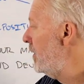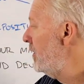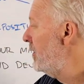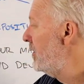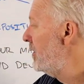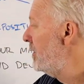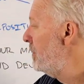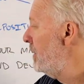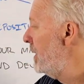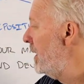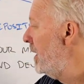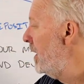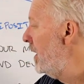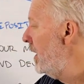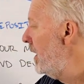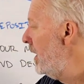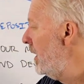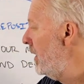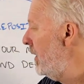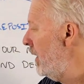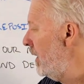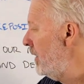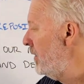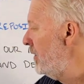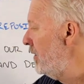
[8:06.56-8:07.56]
used to be
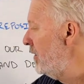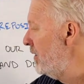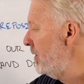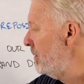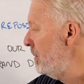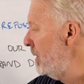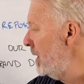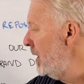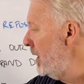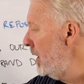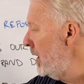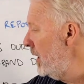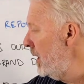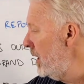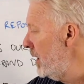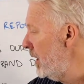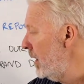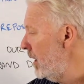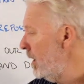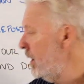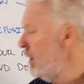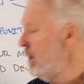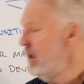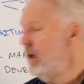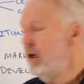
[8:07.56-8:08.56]
here and used to be
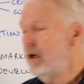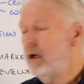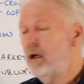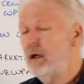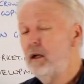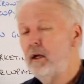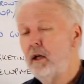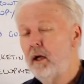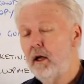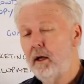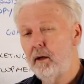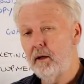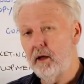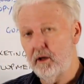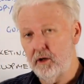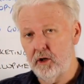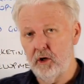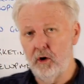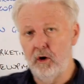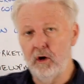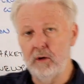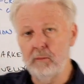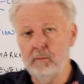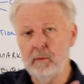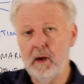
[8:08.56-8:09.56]
here
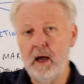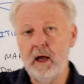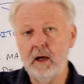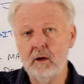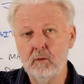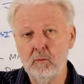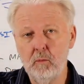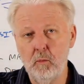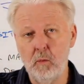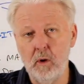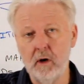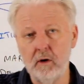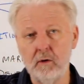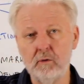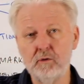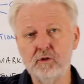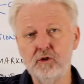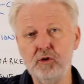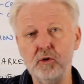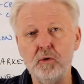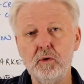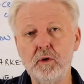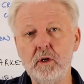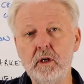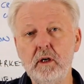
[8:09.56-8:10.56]
going back 1 or
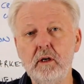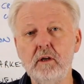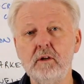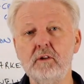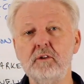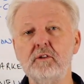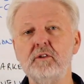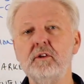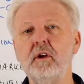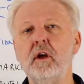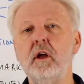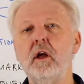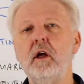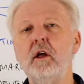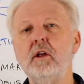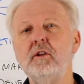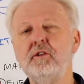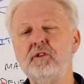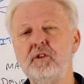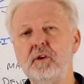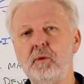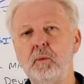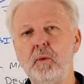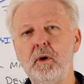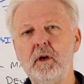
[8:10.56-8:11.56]
2 years.
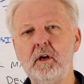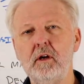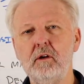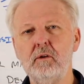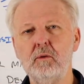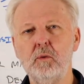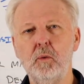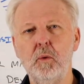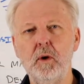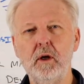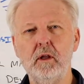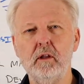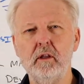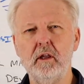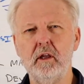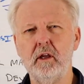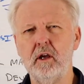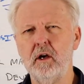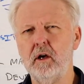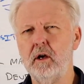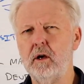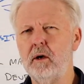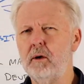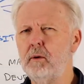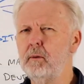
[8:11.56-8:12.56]
So we can quickly
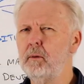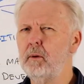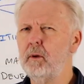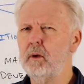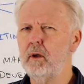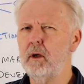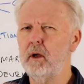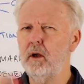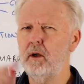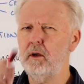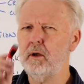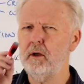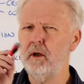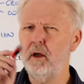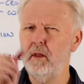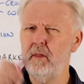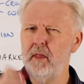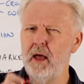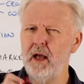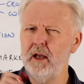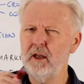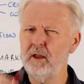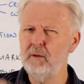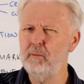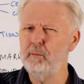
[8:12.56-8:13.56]
go, okay,
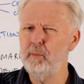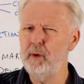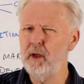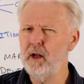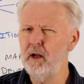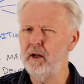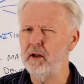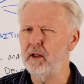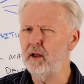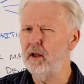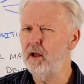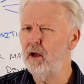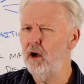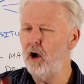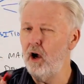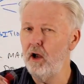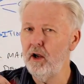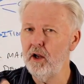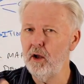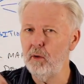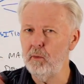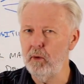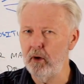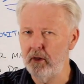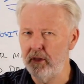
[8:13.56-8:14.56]
that competitor,
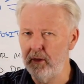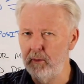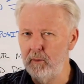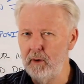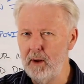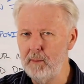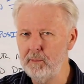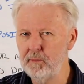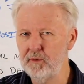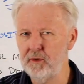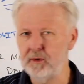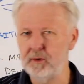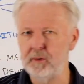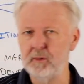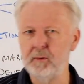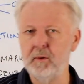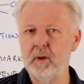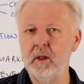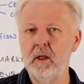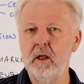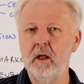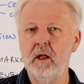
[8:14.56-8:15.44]
I know what they're up to.